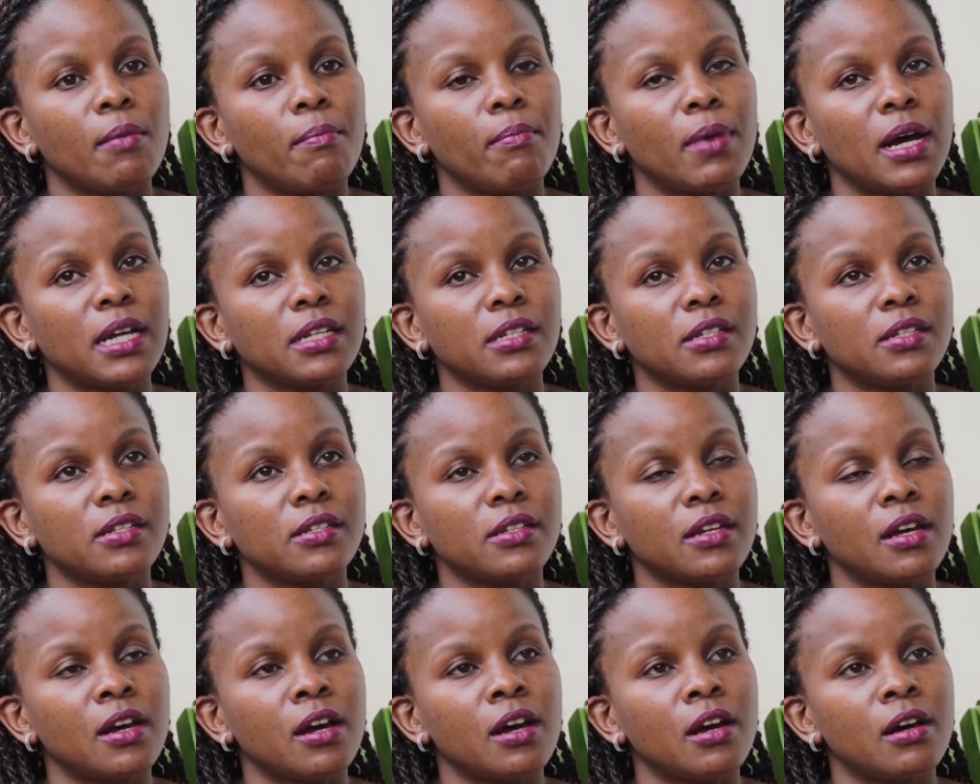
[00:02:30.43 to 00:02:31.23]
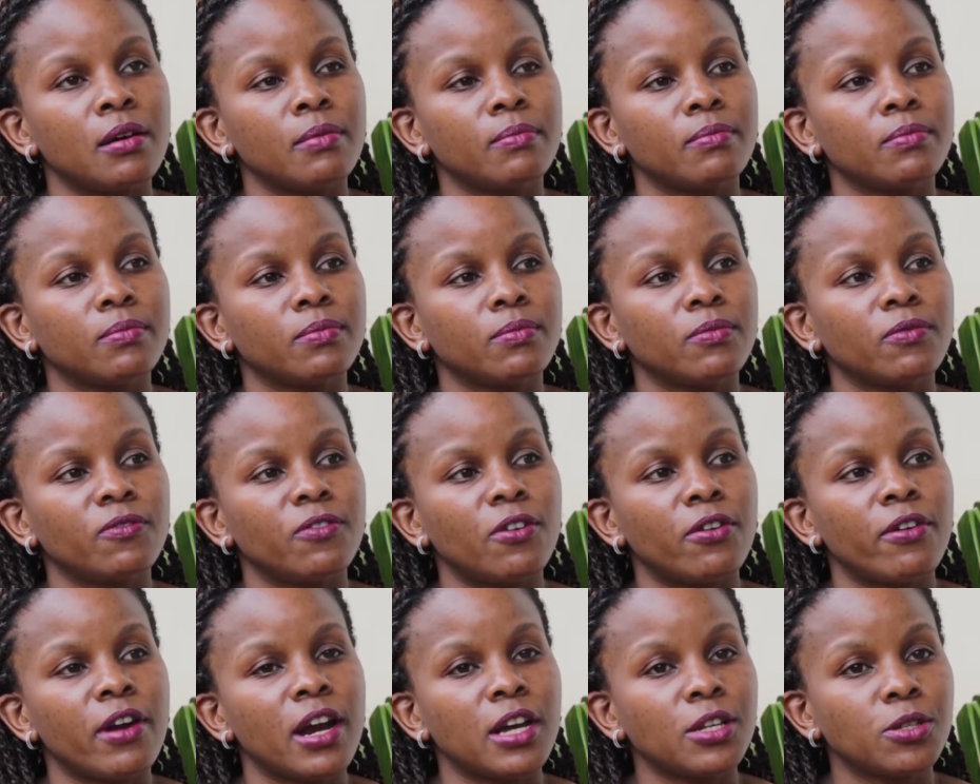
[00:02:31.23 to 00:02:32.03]
But
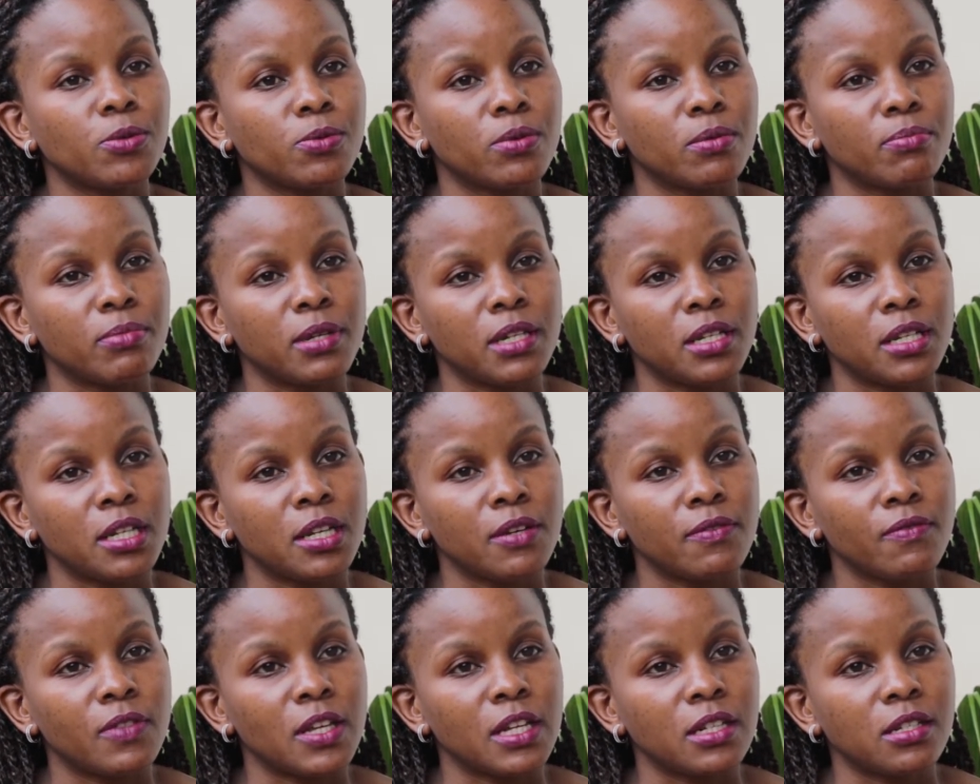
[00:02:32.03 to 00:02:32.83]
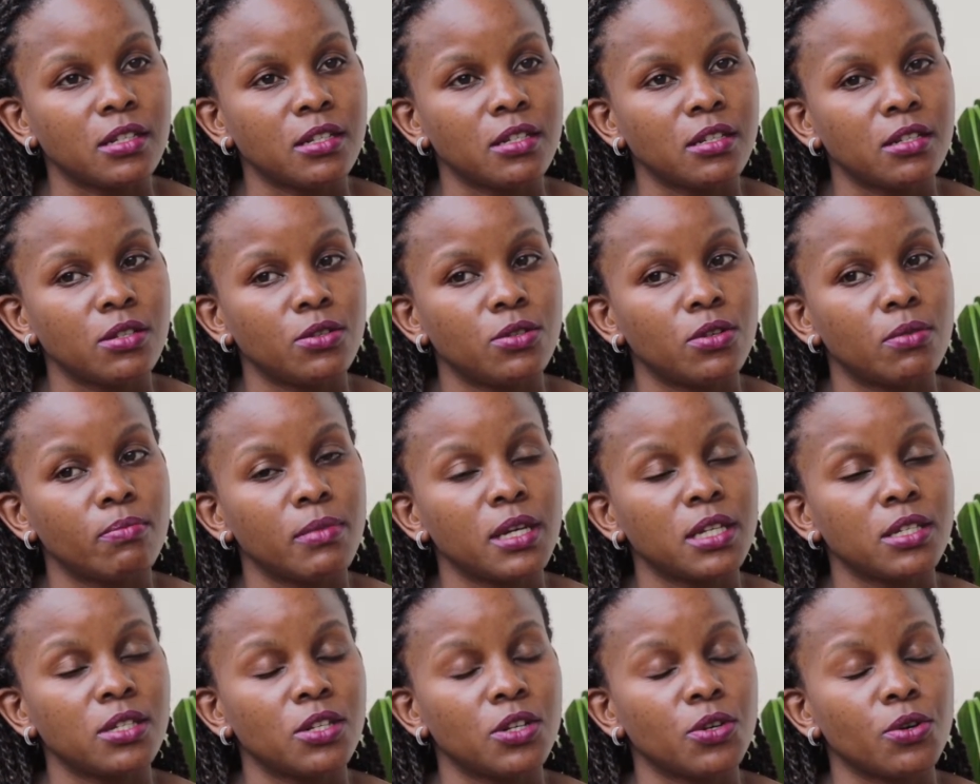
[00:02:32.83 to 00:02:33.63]
for us, we believe that
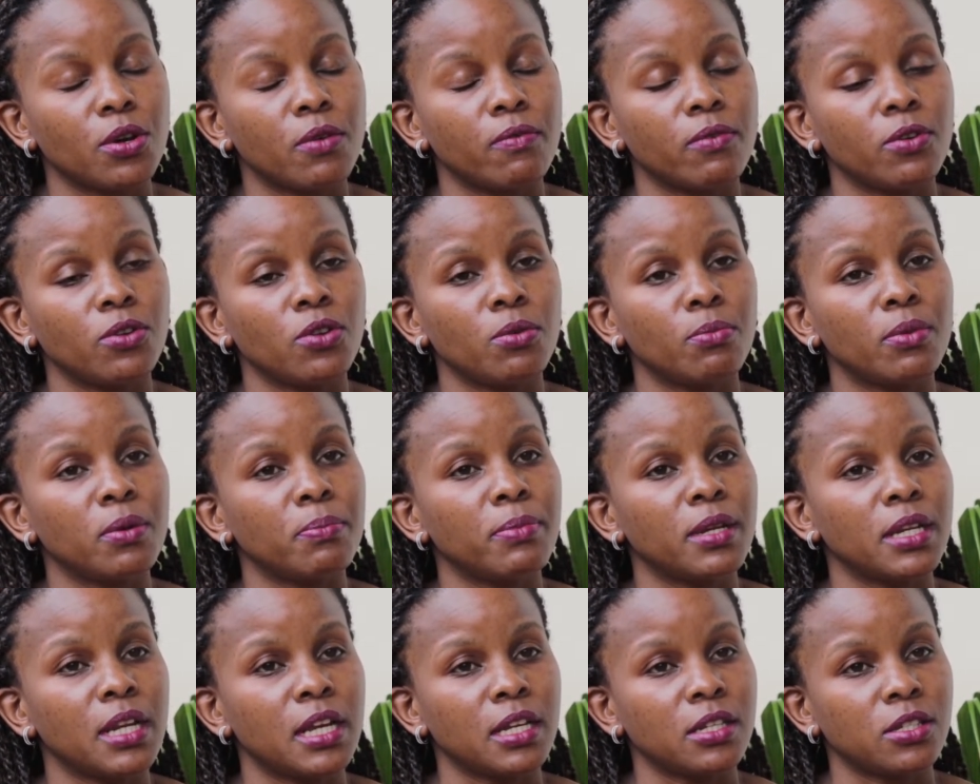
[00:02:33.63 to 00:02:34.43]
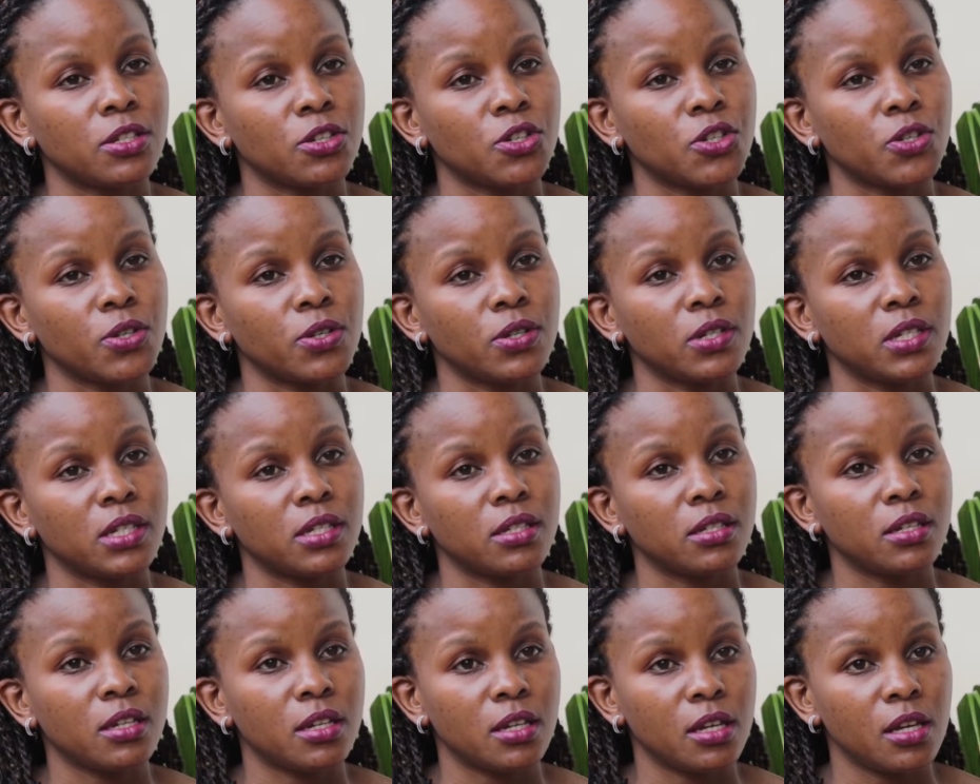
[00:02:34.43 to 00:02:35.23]
domestic revenue mobilization
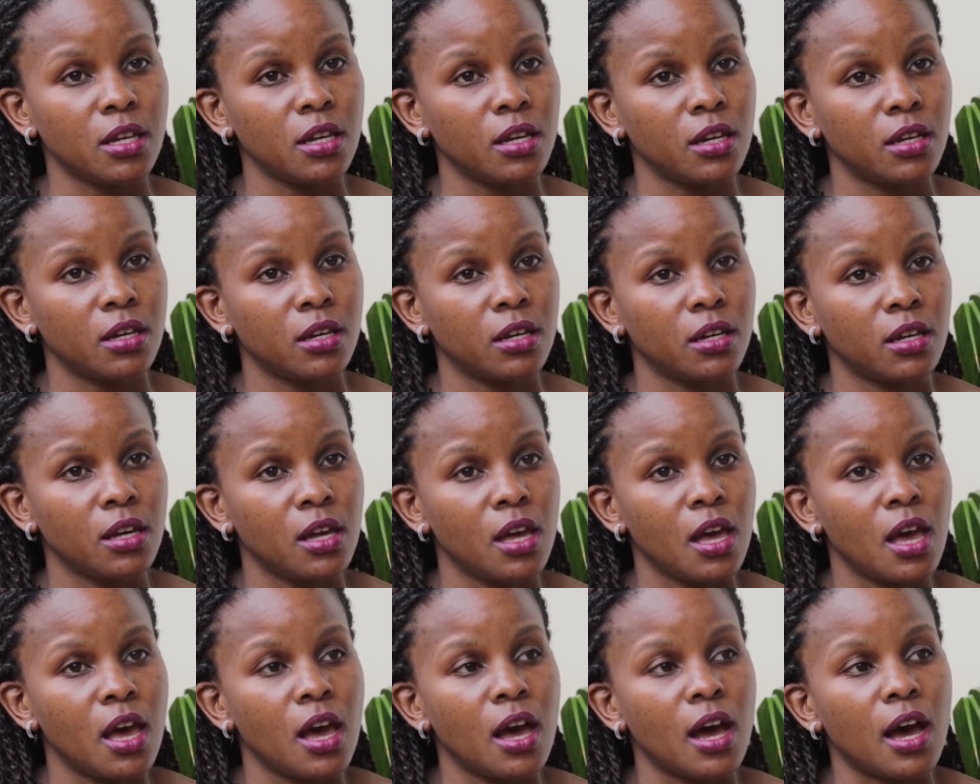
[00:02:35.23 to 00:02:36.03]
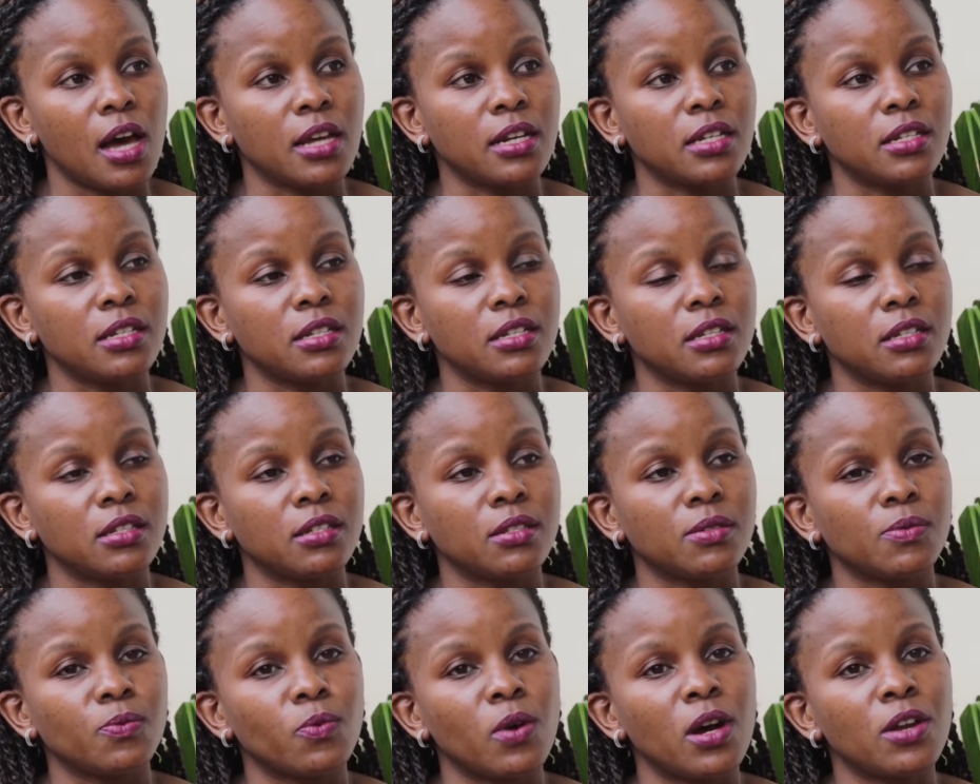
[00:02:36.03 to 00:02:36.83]
is key, and it
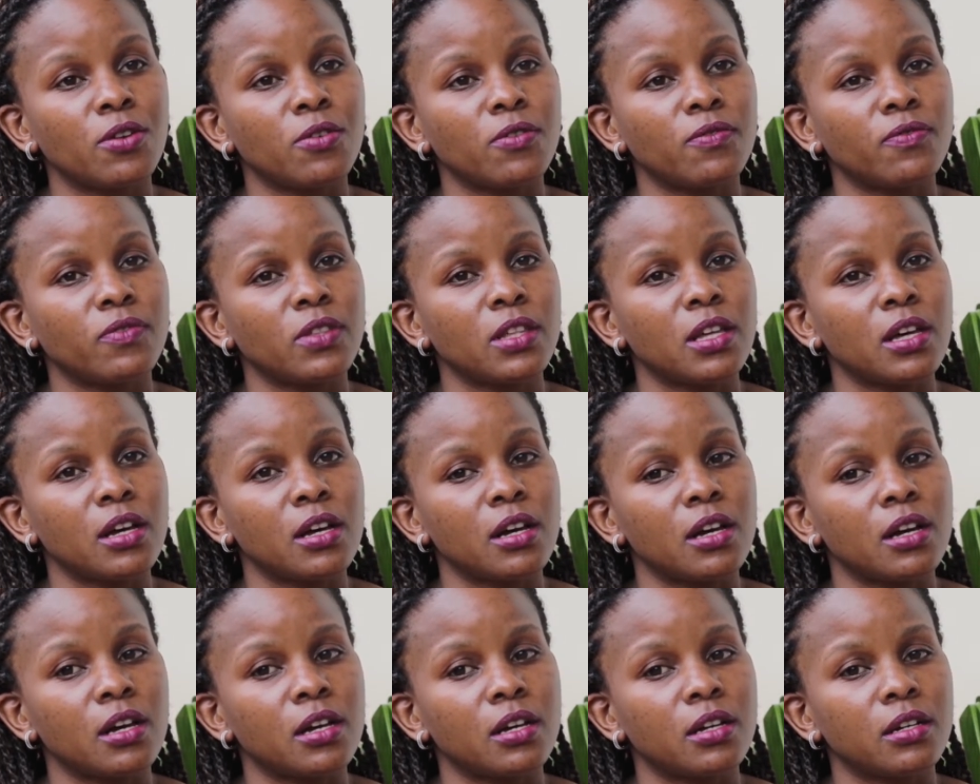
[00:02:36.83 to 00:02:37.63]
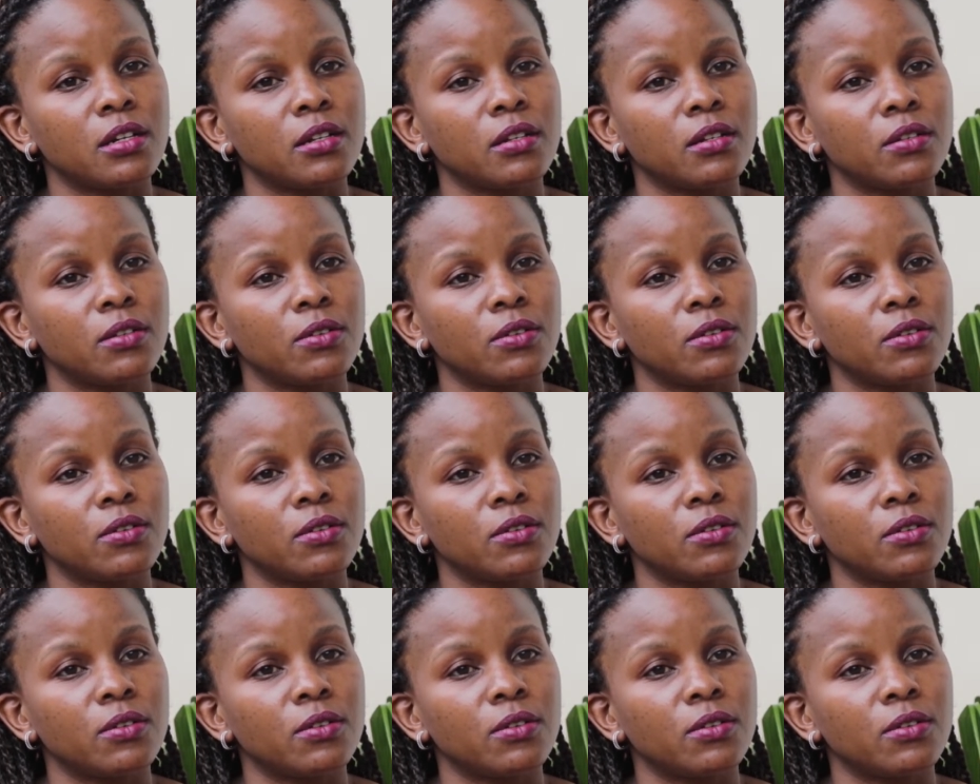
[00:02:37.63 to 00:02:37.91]
is one of the